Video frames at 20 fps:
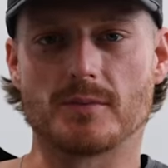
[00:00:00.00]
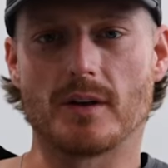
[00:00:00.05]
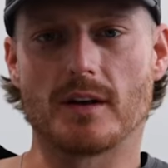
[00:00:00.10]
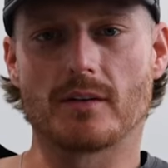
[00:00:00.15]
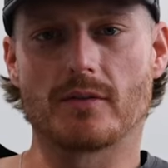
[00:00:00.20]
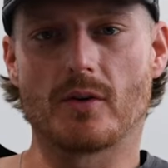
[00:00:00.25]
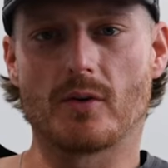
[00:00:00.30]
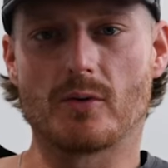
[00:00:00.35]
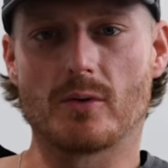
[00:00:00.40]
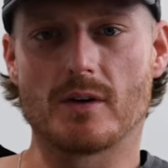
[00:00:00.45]

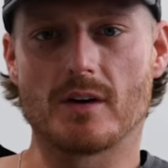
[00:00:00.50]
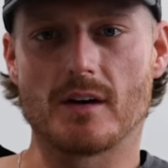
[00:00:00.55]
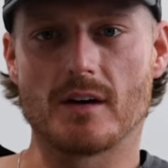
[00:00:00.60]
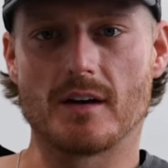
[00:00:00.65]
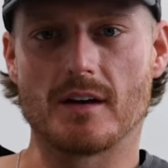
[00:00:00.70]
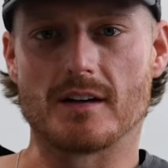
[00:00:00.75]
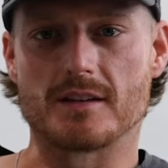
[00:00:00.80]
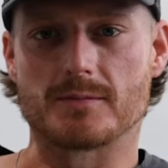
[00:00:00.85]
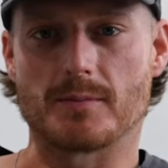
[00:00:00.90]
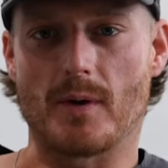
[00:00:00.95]
meaningful
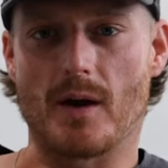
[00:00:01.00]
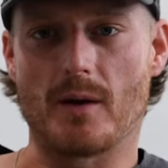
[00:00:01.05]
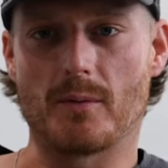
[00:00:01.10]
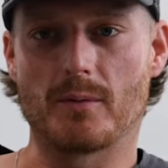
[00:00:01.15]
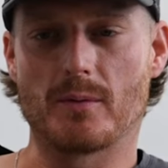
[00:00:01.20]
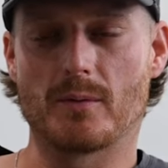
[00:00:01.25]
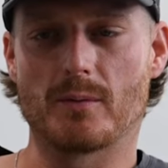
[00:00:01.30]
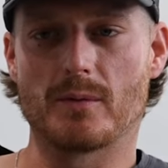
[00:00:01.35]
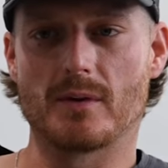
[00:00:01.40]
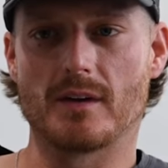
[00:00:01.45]
one is
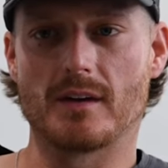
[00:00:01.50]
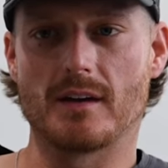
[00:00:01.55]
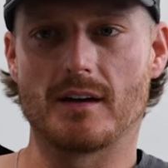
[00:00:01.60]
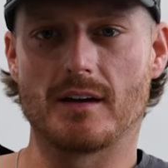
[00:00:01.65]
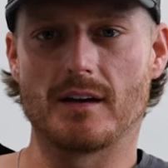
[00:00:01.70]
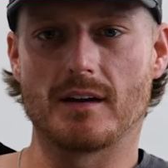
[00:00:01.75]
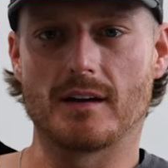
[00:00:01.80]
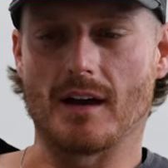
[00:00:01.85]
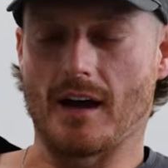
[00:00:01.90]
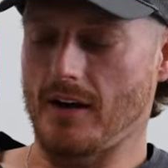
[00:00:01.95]

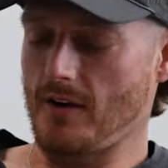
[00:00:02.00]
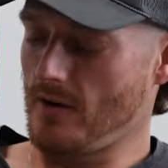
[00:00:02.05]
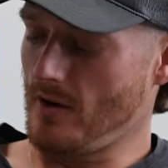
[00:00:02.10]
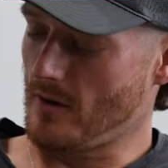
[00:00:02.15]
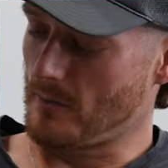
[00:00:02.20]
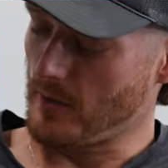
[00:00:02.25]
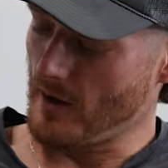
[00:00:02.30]
probably, I don't know,